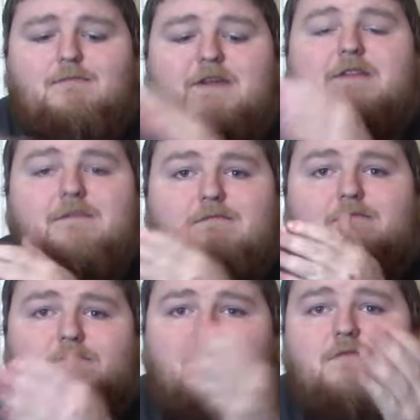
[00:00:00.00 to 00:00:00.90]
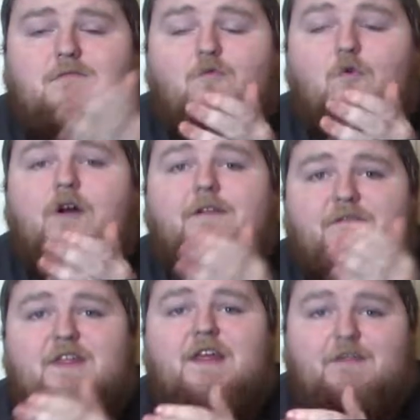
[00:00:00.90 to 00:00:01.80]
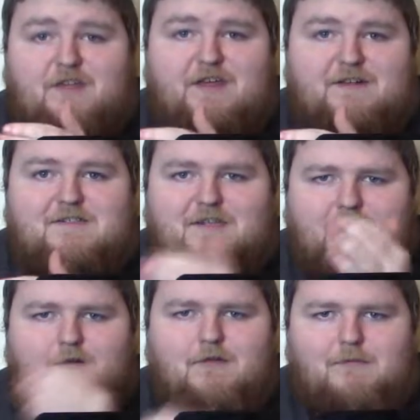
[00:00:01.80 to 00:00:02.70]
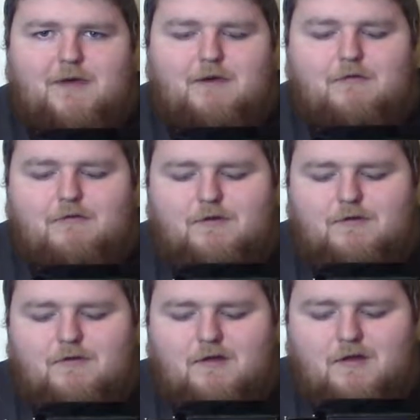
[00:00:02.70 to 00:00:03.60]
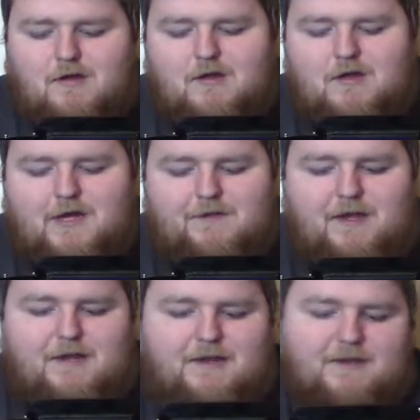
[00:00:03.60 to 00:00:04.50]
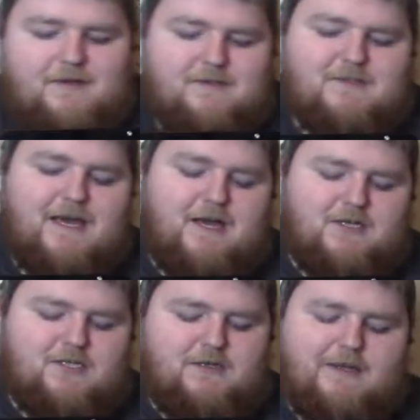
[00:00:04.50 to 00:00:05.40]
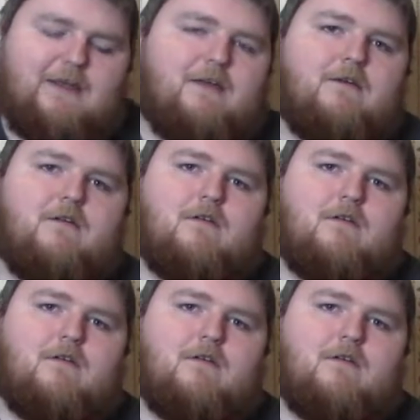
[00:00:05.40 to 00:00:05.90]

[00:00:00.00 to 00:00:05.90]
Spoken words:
been one of the things to kill the build, and that is actually,